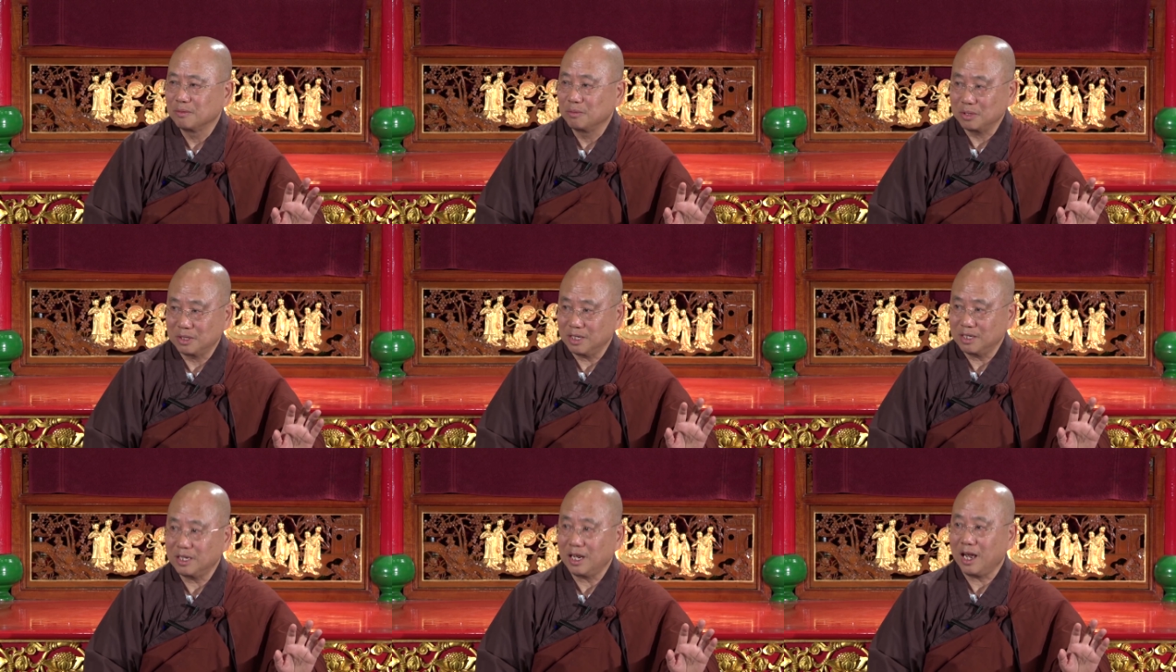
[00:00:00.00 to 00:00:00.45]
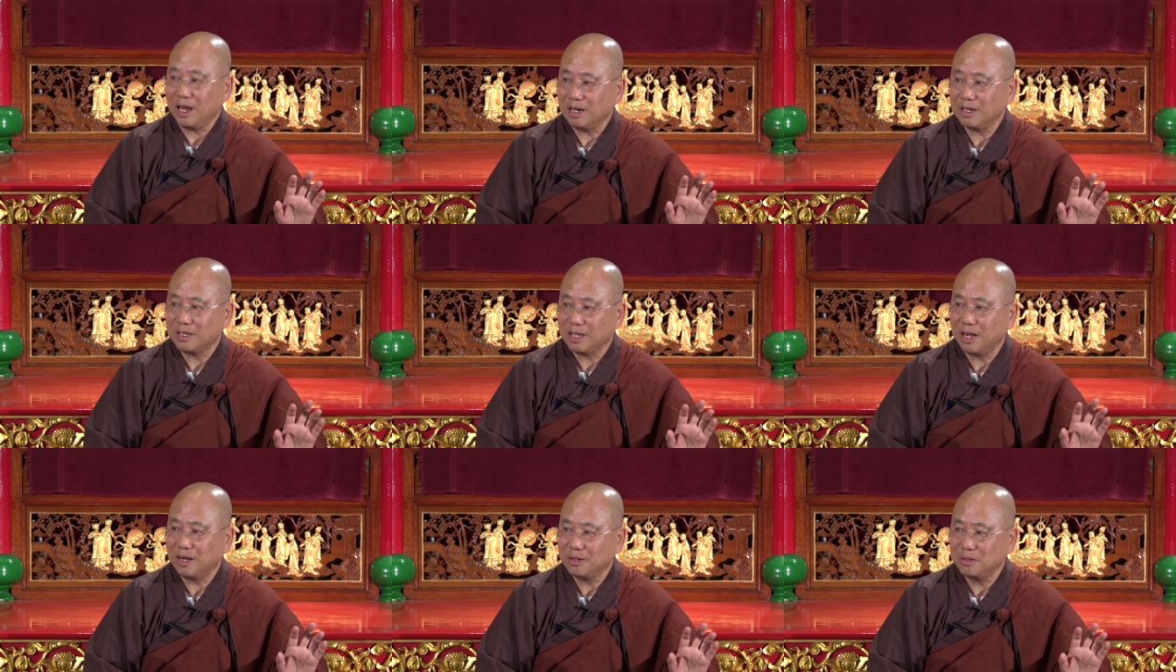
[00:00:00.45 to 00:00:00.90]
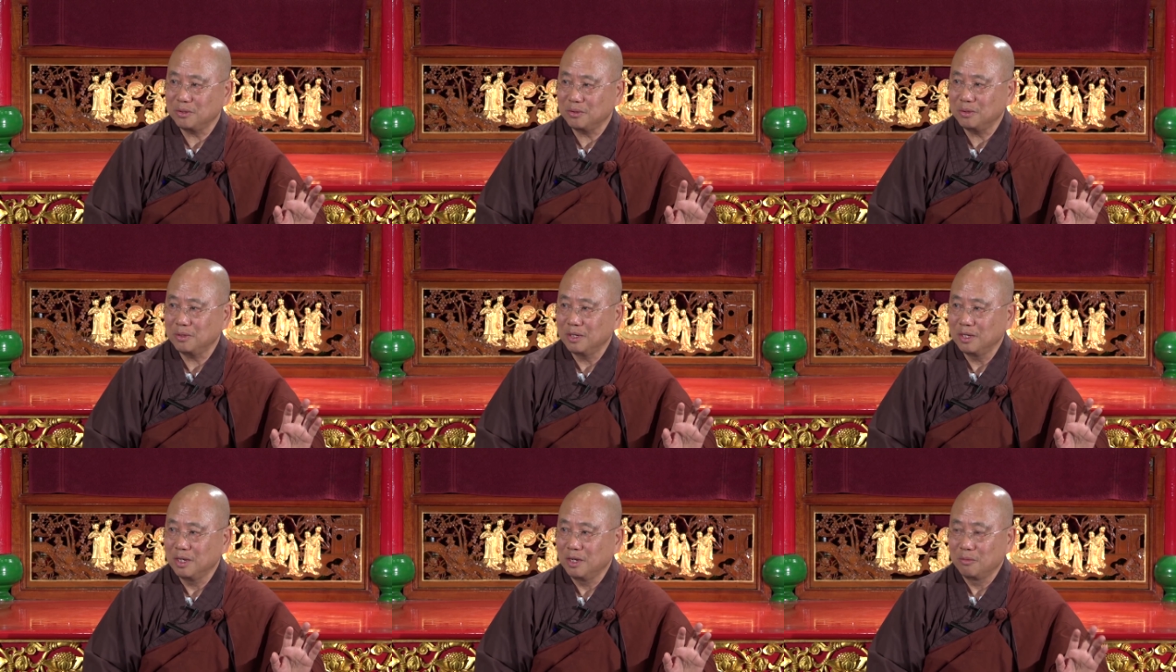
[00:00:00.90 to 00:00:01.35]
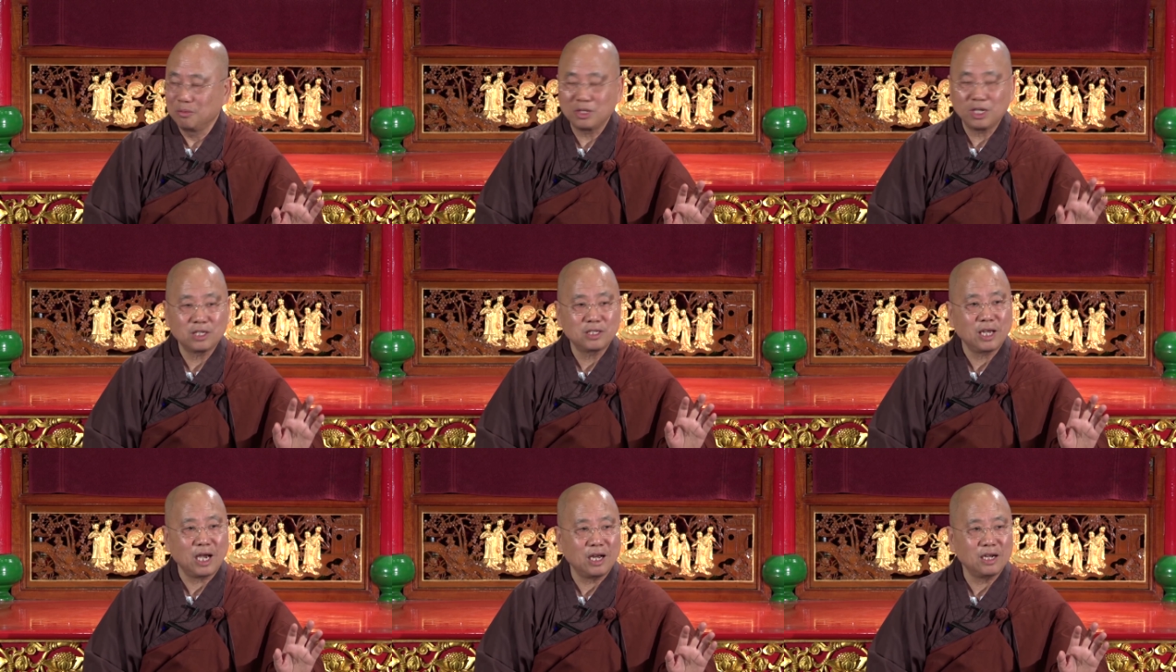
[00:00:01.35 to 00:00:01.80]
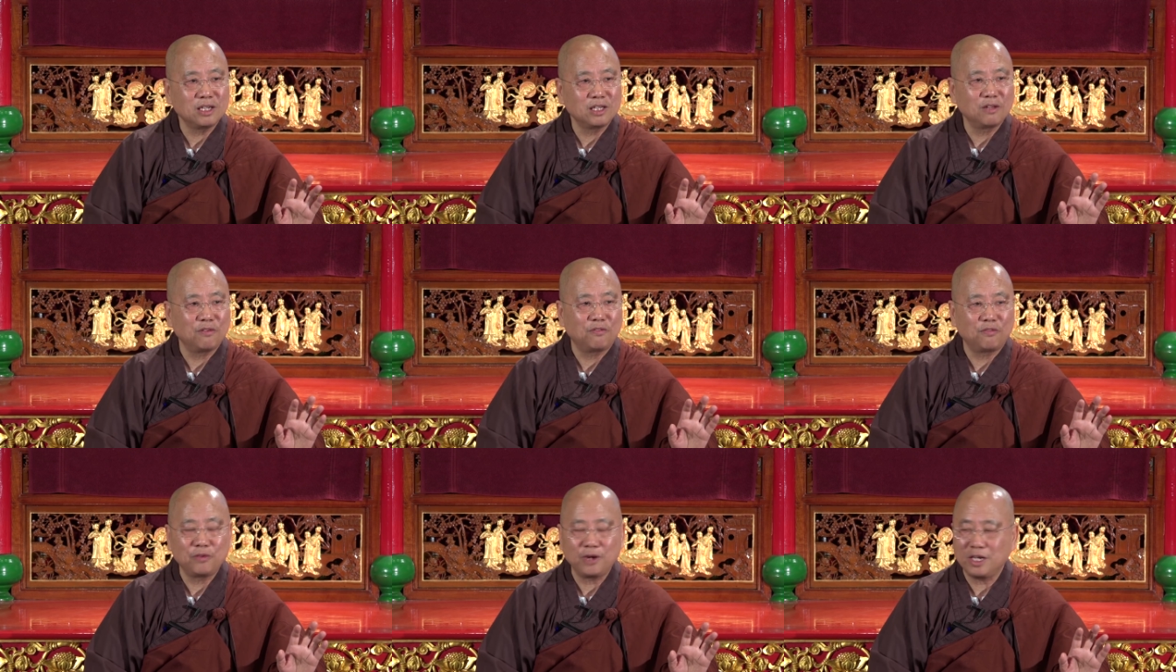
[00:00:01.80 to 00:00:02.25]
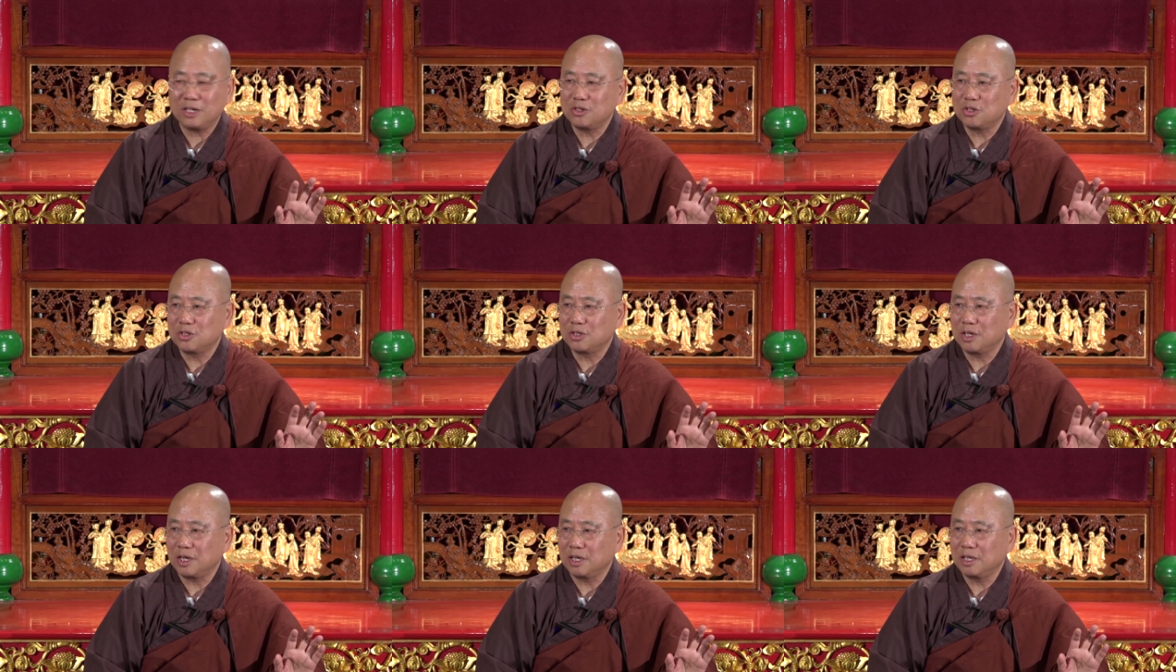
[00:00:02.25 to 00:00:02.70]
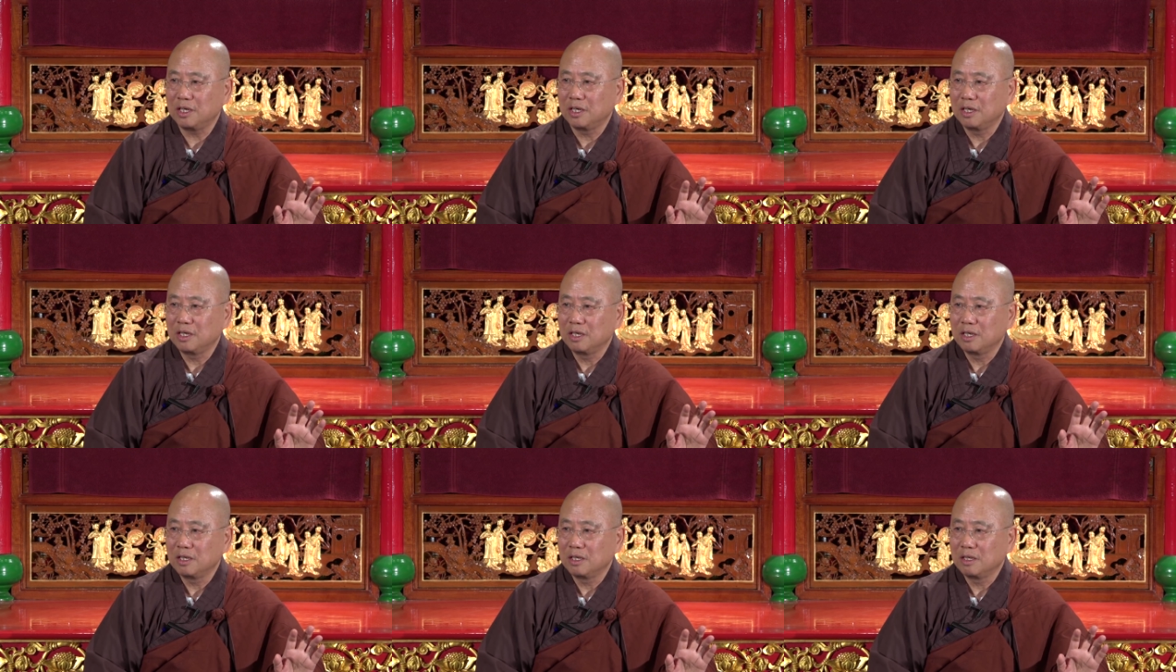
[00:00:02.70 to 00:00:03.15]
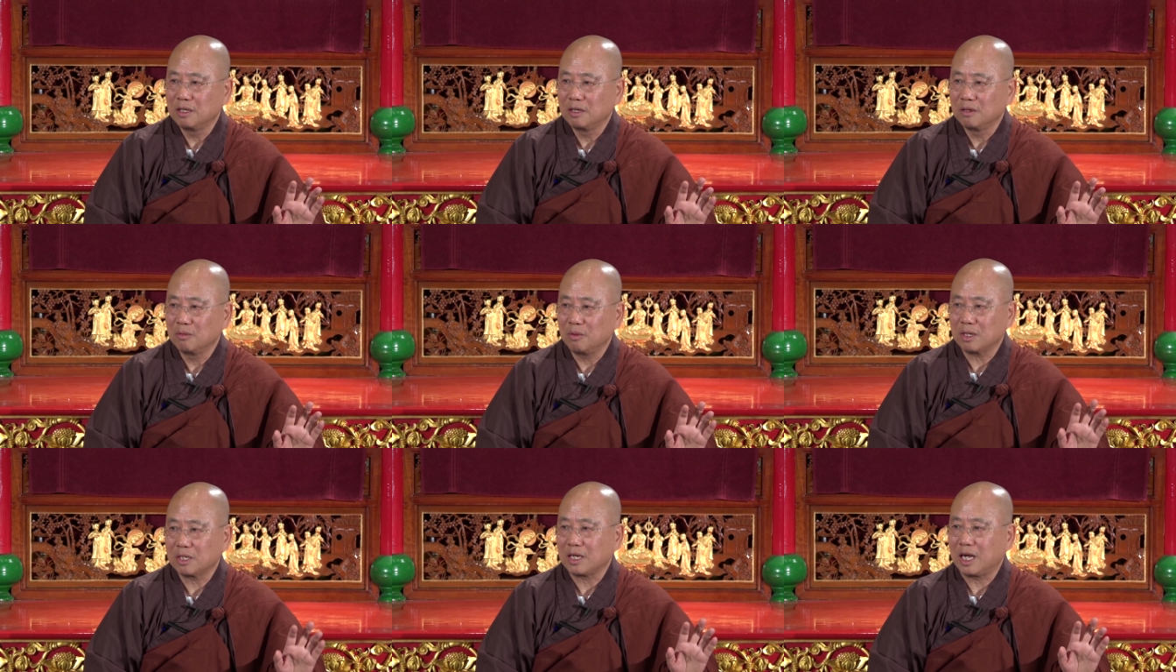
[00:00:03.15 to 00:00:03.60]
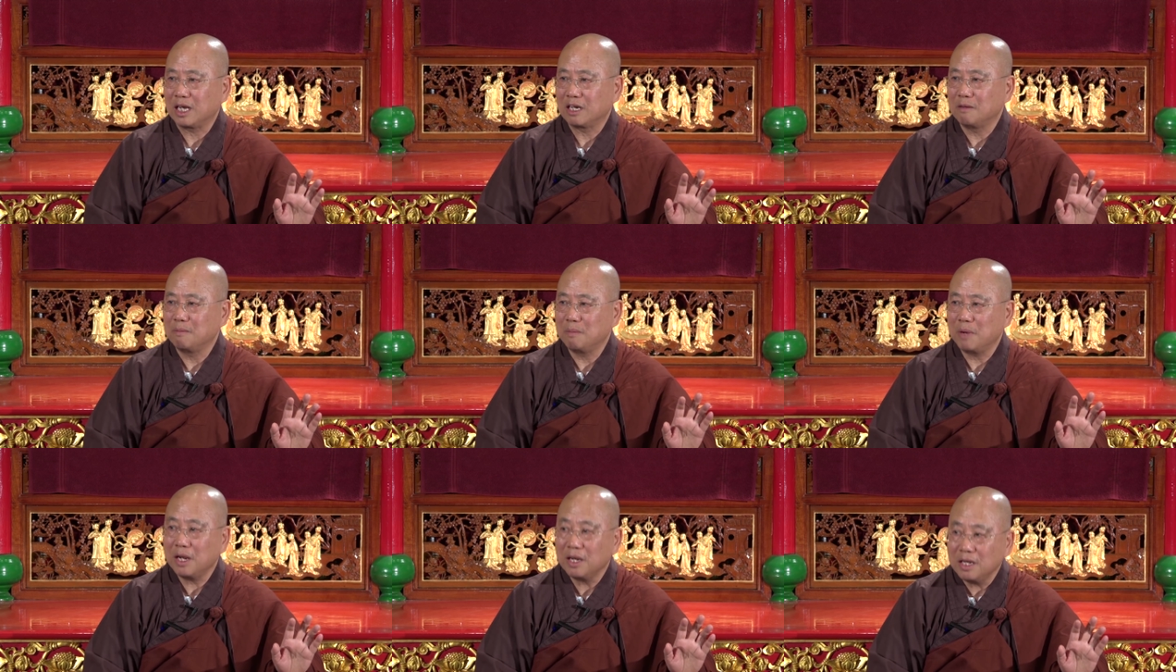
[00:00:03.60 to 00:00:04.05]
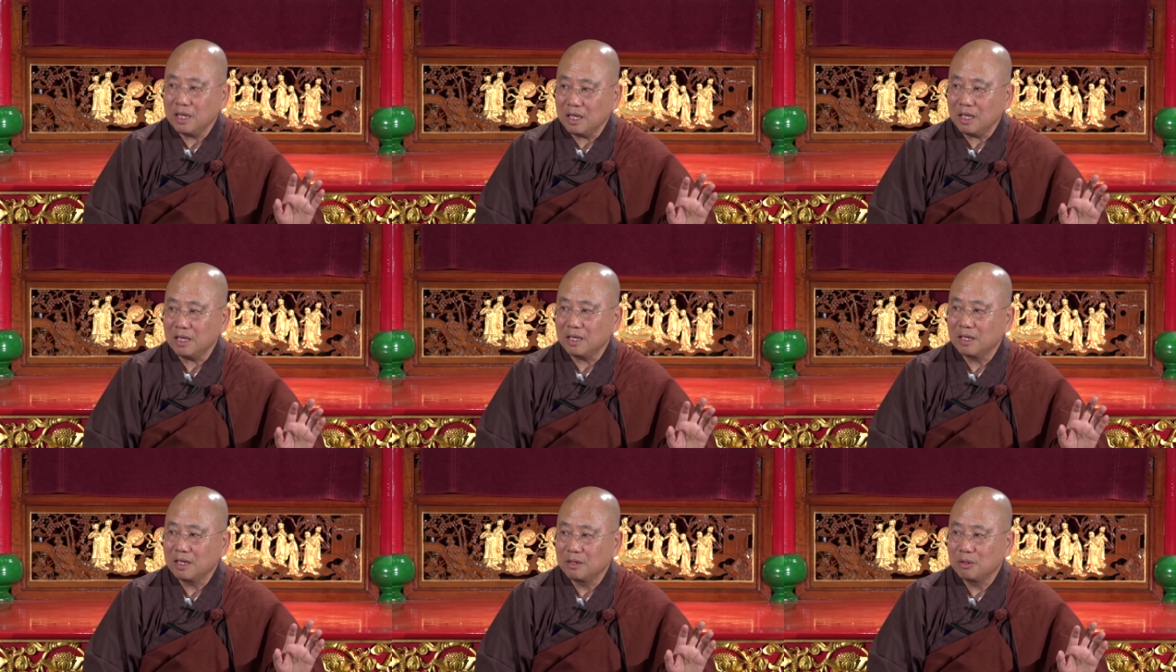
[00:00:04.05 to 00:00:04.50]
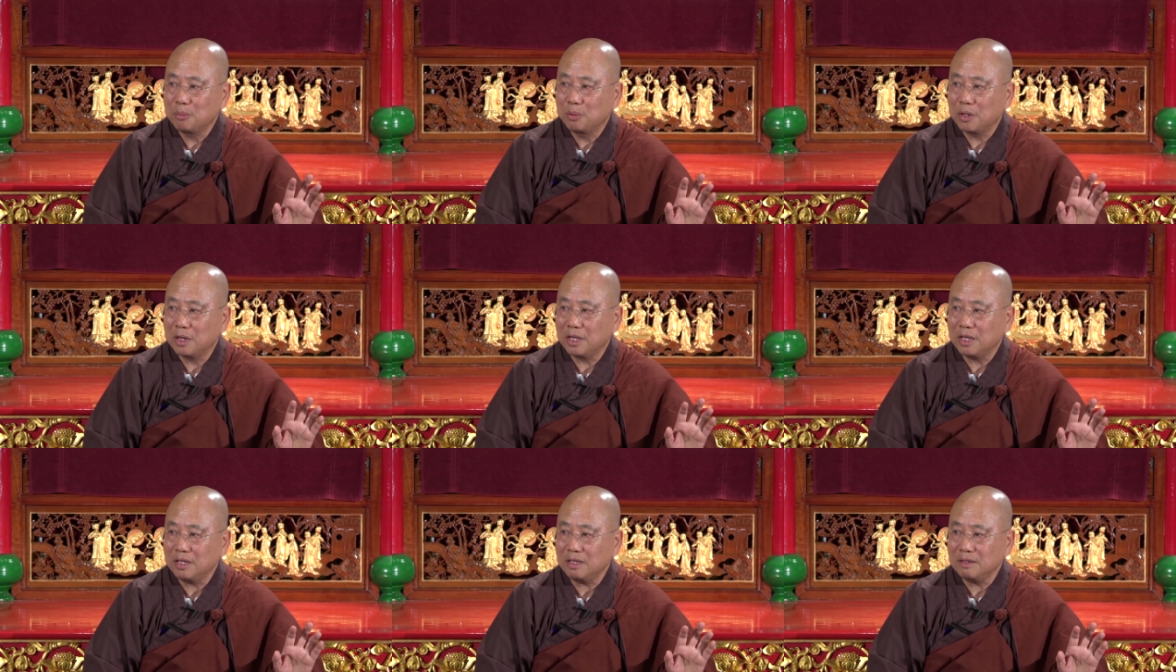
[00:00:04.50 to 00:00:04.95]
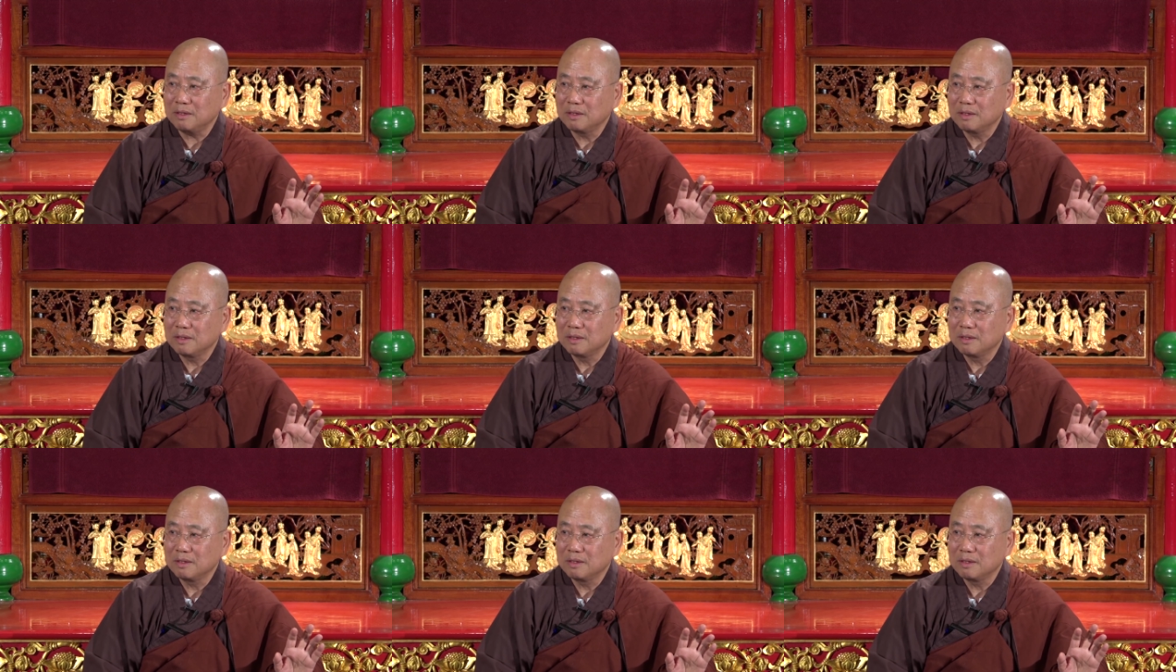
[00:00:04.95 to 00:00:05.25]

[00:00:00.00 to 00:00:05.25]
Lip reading: Would the teller tell you? Would the teller differentiate what kind of money you put in?